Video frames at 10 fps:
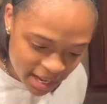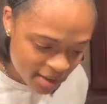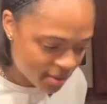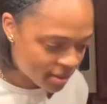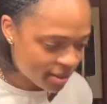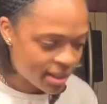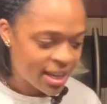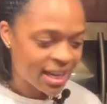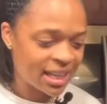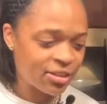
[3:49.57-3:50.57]
now.
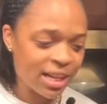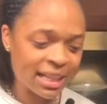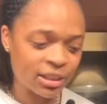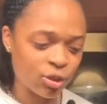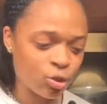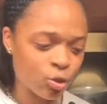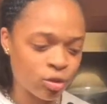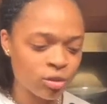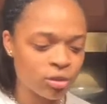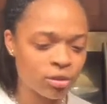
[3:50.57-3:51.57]
Then you gotta get the
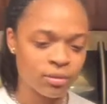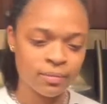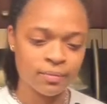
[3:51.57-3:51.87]
sauce.